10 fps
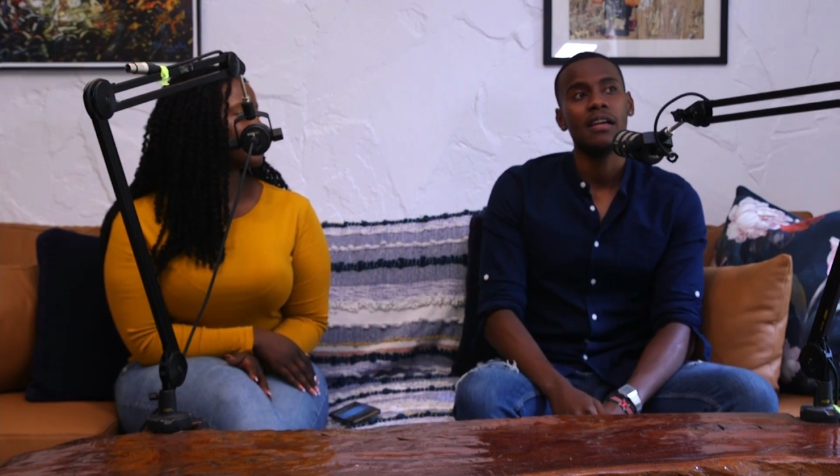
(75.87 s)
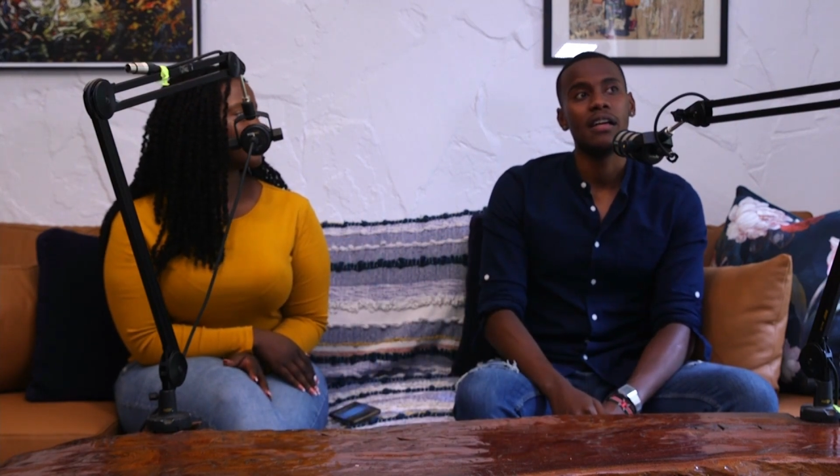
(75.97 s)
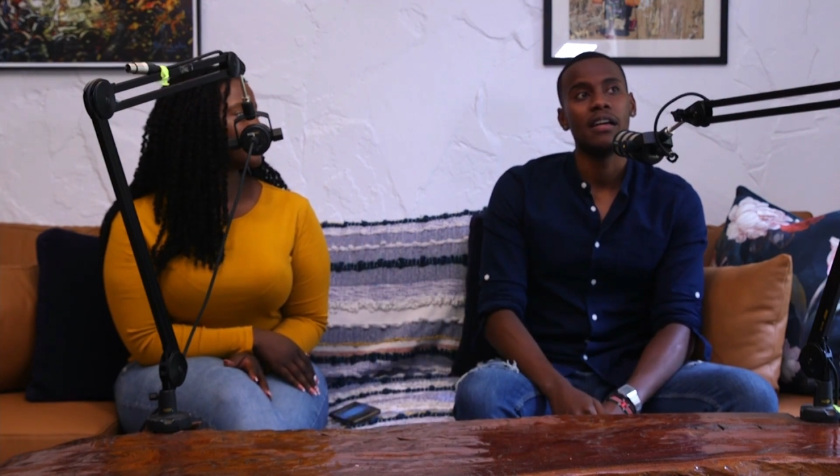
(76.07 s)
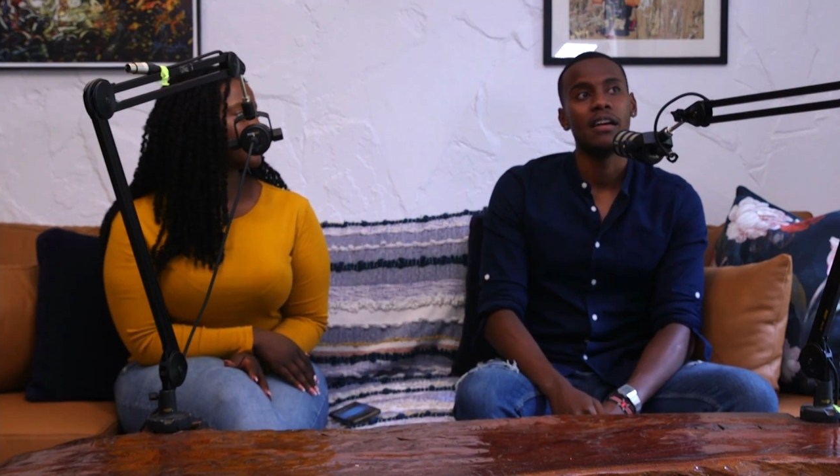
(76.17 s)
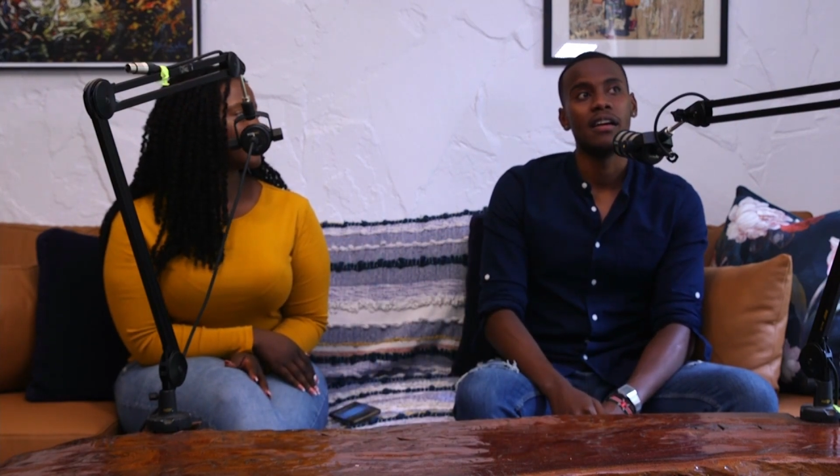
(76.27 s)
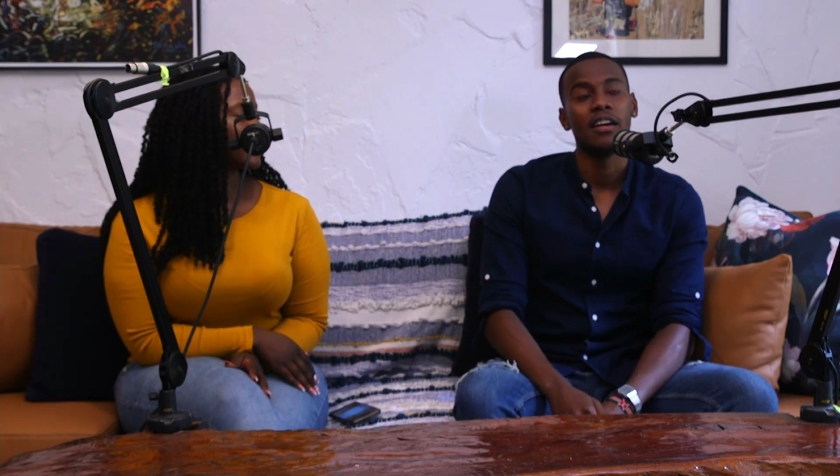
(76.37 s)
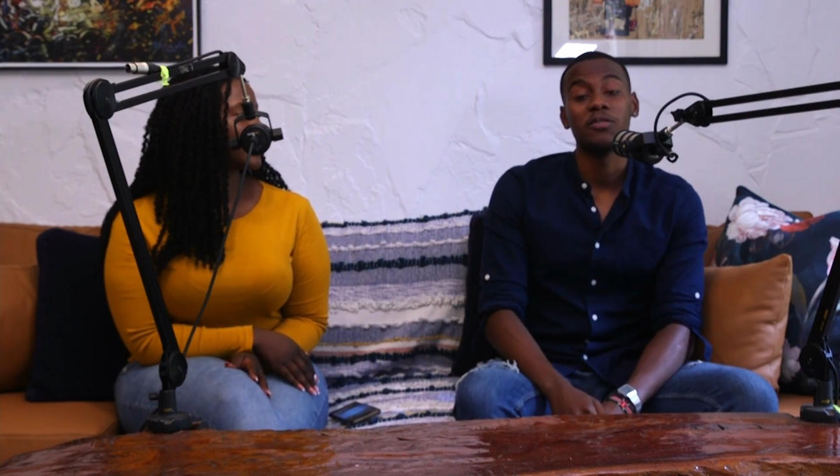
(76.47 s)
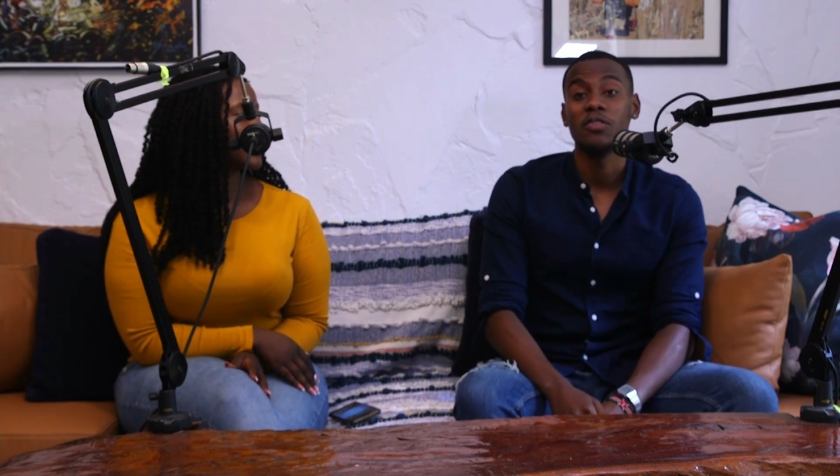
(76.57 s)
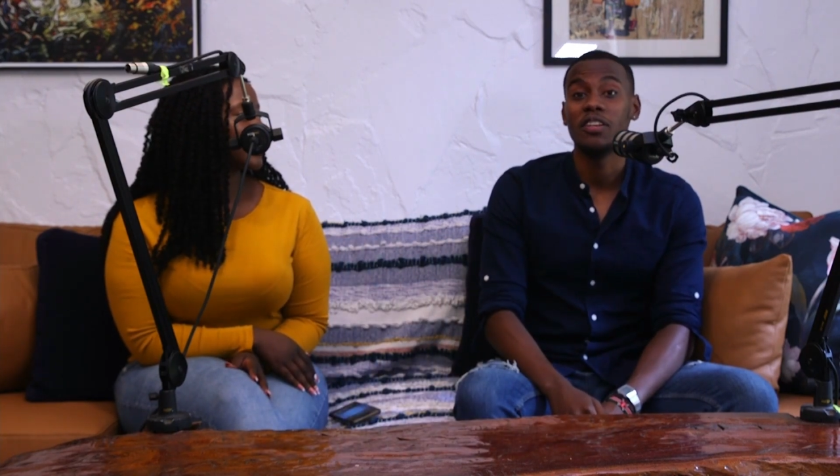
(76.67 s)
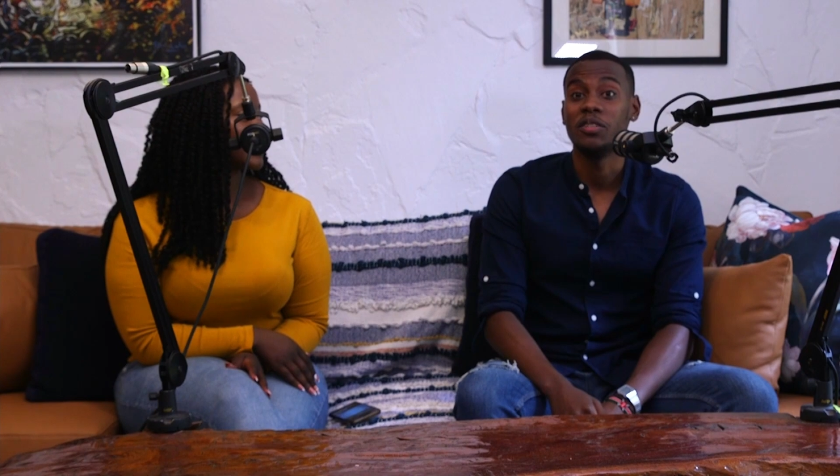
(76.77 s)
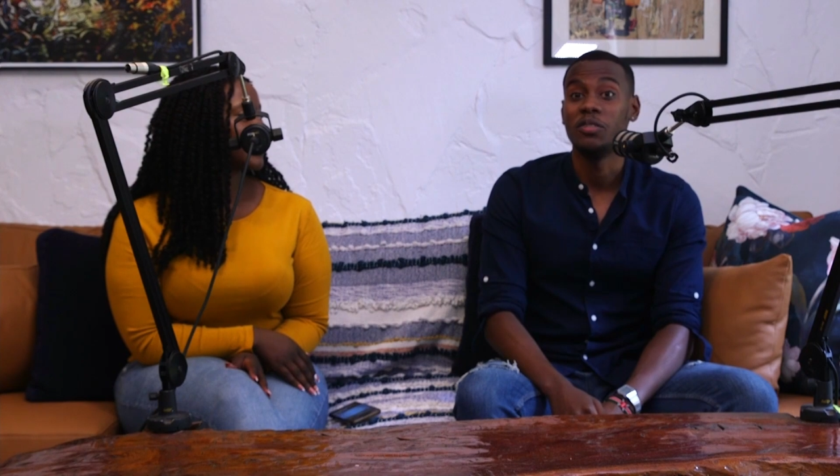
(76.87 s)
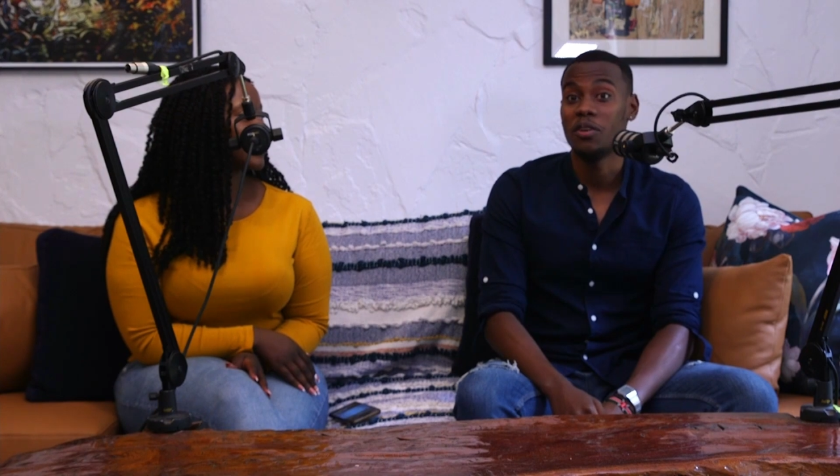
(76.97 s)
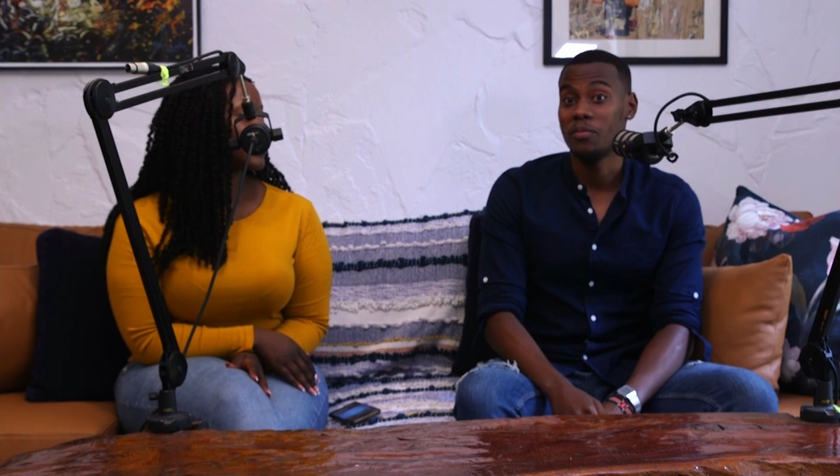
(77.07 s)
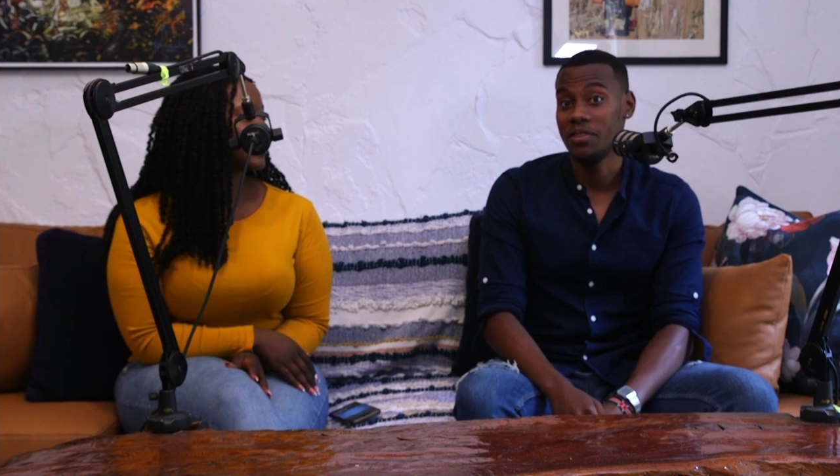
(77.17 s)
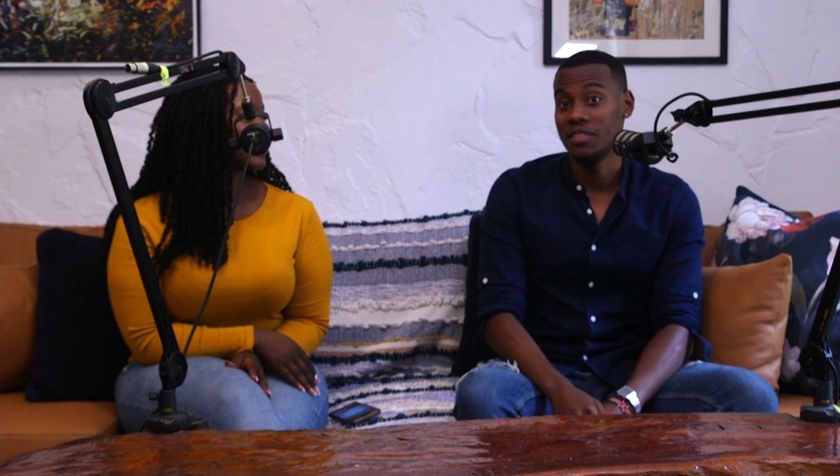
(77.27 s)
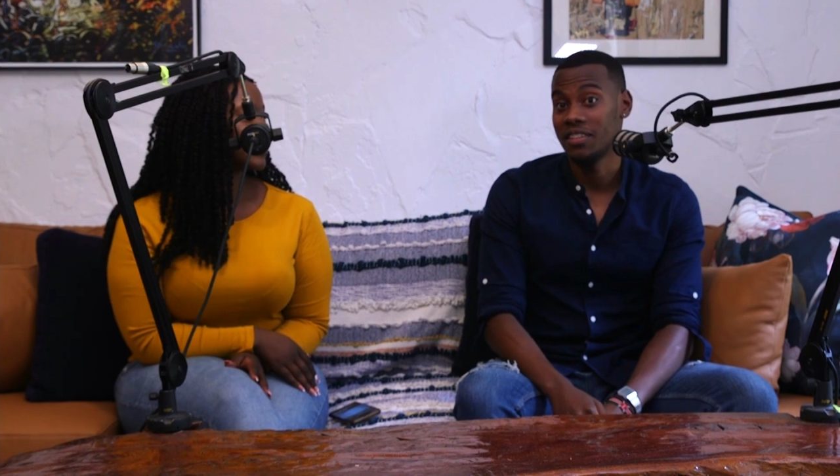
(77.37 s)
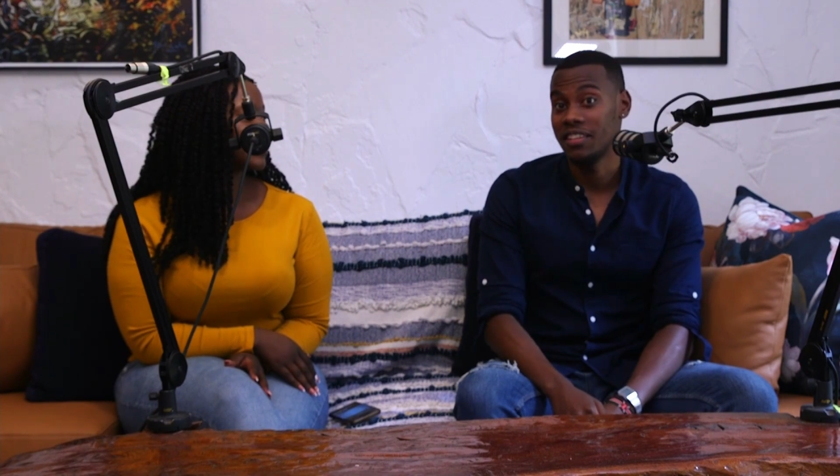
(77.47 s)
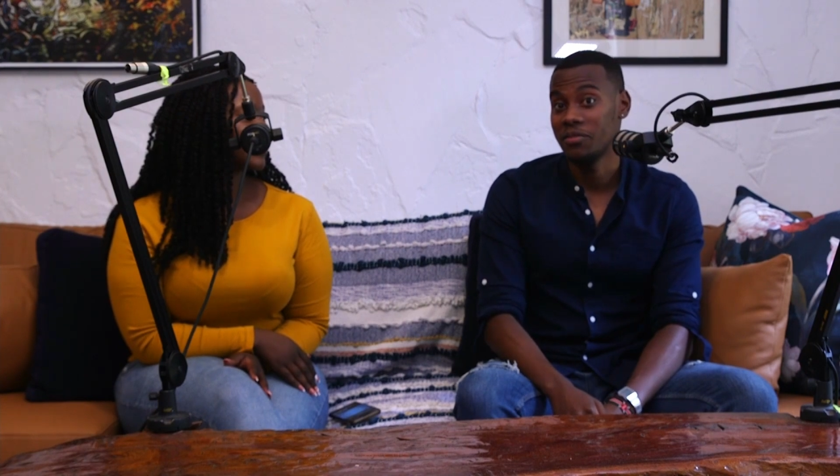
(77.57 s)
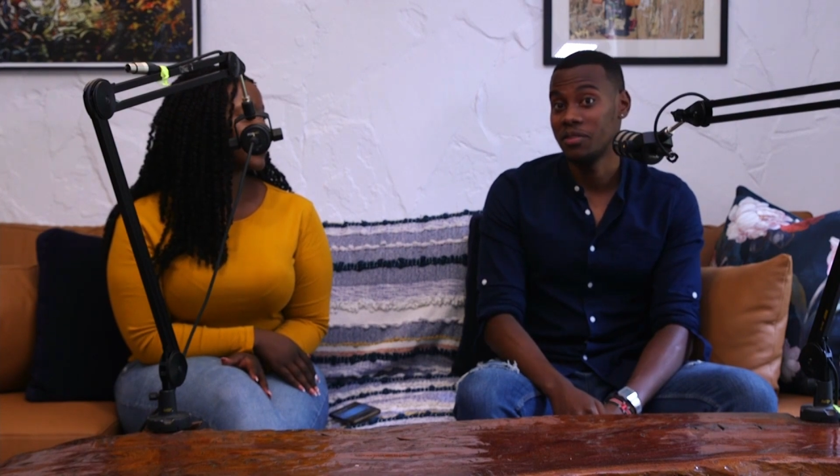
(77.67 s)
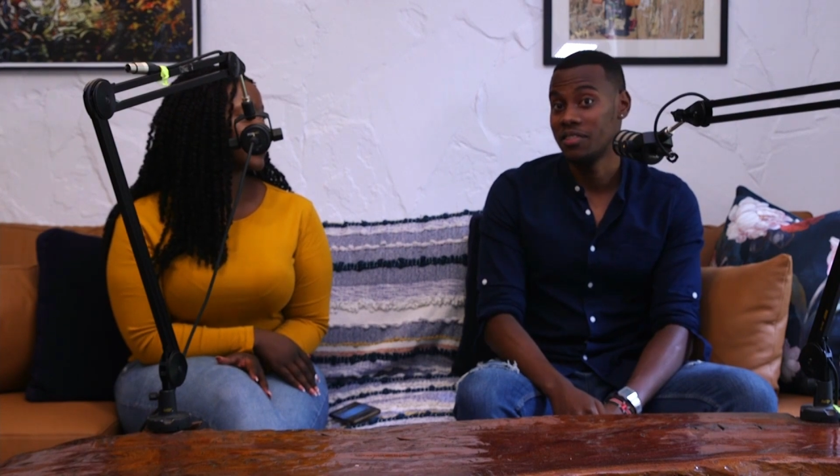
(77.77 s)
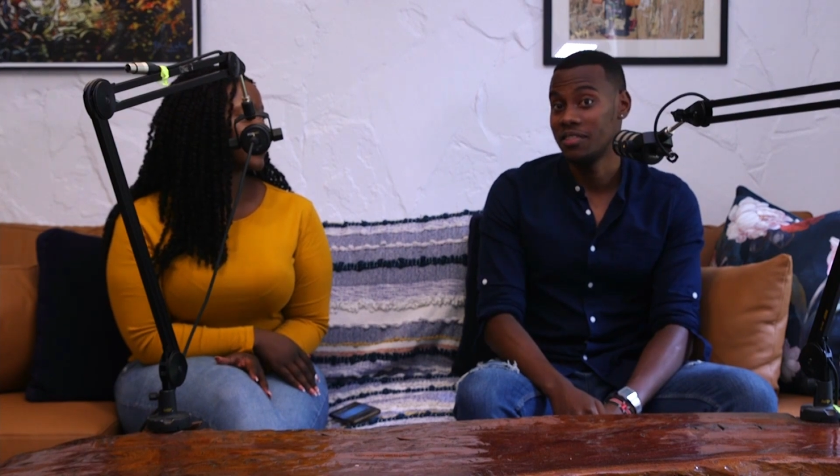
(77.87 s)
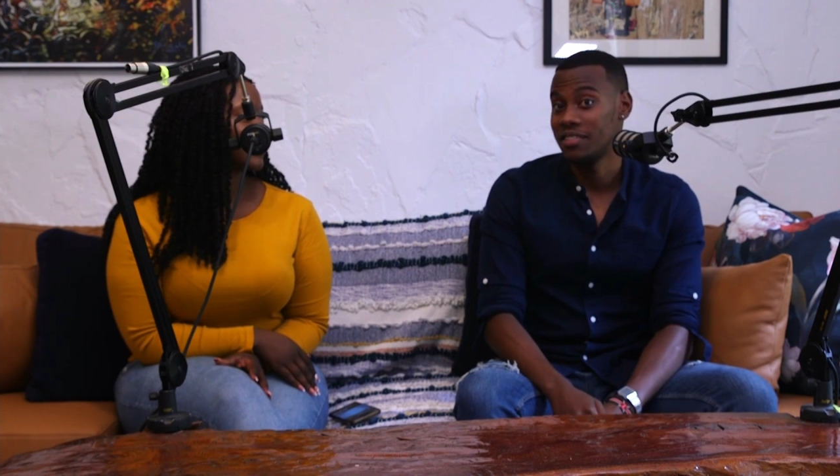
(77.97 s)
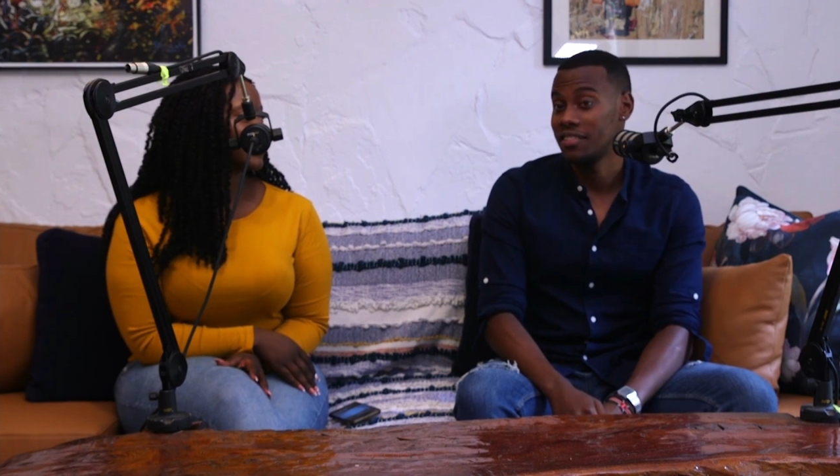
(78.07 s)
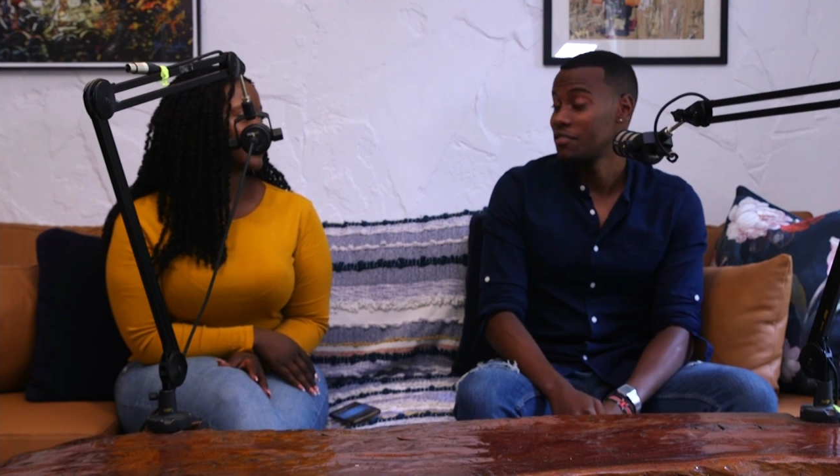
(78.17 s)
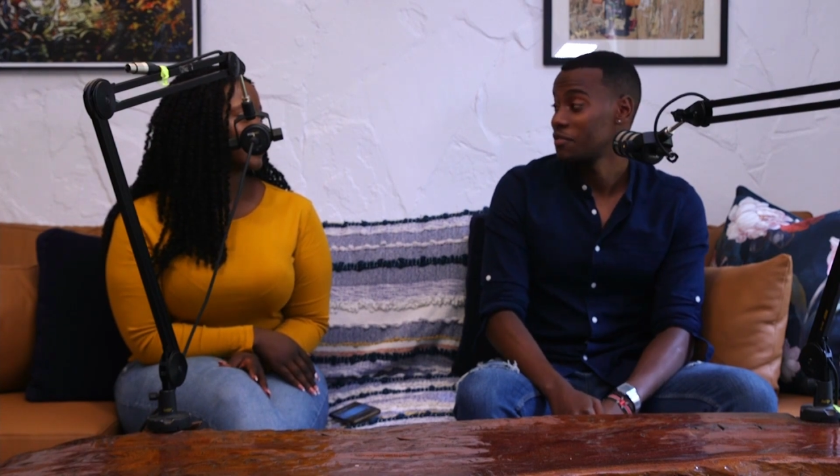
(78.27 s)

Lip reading: I also got a job recently, which is